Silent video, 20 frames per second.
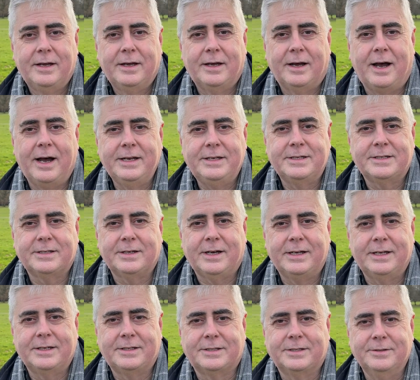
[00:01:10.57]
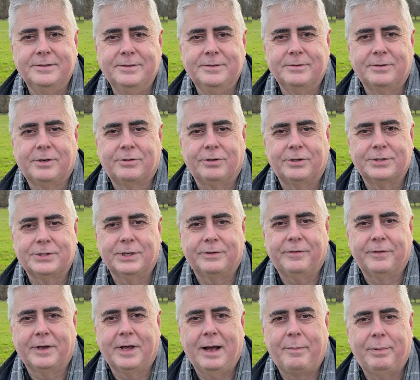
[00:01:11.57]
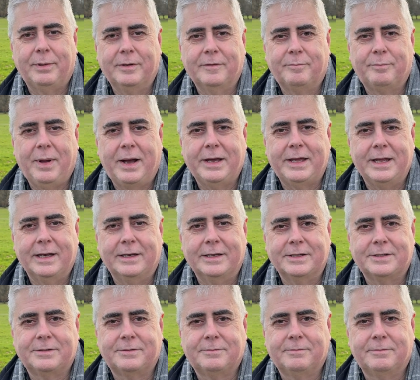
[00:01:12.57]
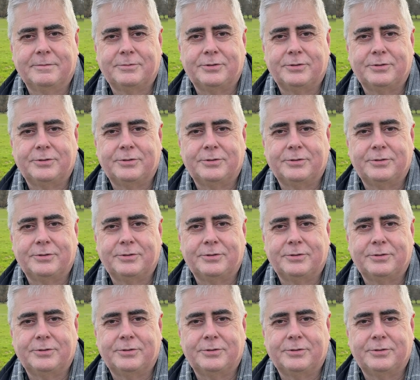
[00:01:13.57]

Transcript: I decided to cross off a couple of bucket list